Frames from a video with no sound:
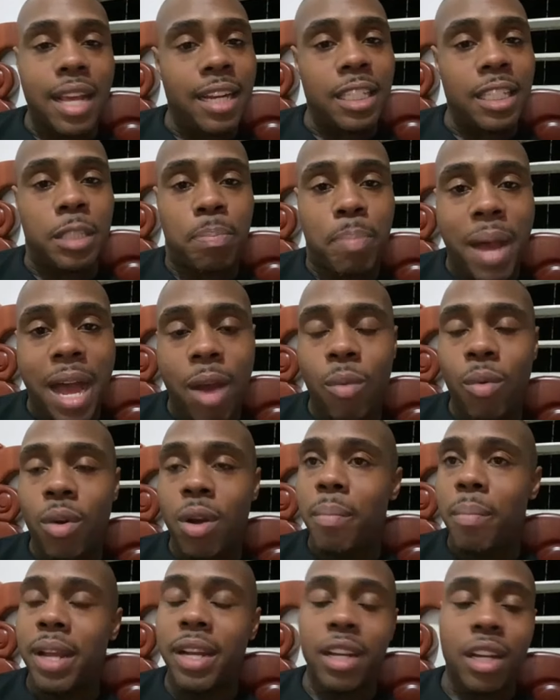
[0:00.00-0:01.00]
spot where
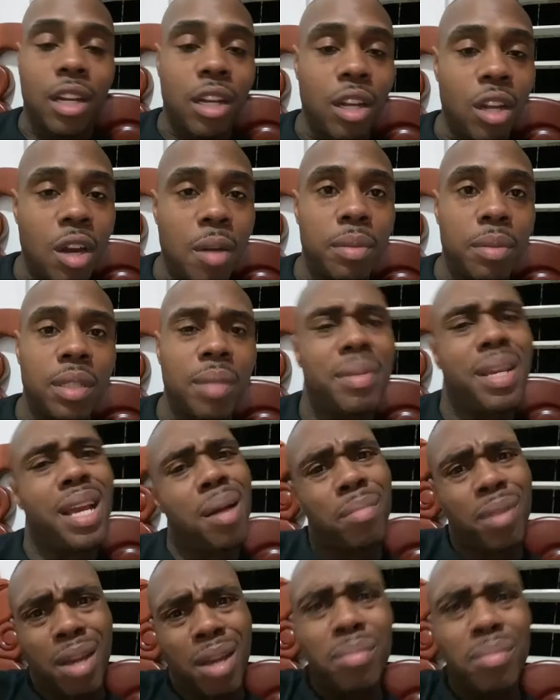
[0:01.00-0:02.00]
I'm at the club or something, yeah,
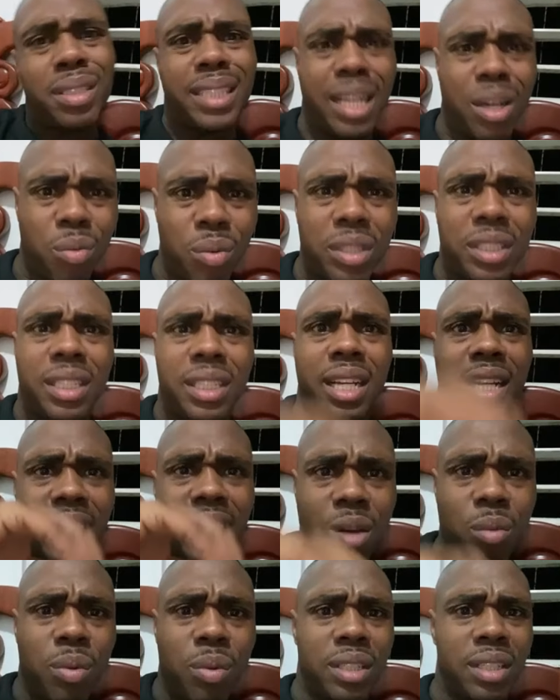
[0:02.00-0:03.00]
I'm gonna come sit with you and
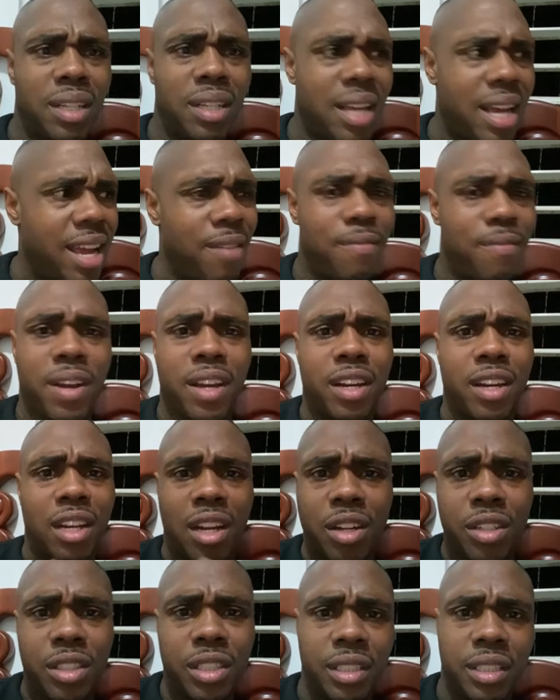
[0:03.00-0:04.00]
kick with you. I ain't fucking
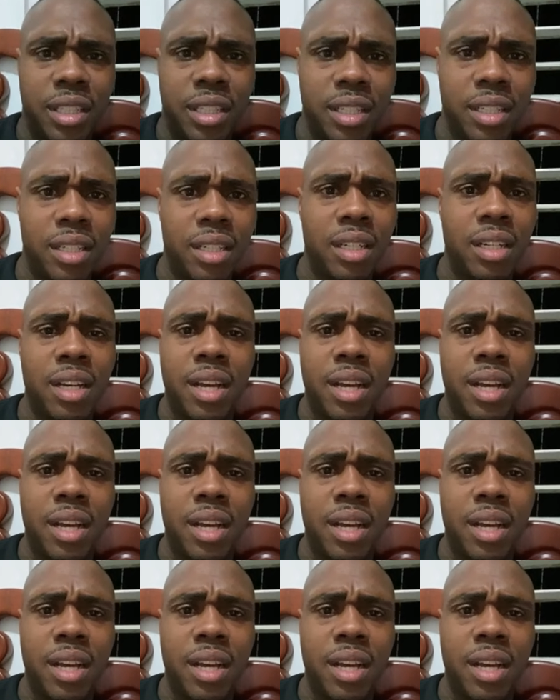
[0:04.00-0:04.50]
allergic to you.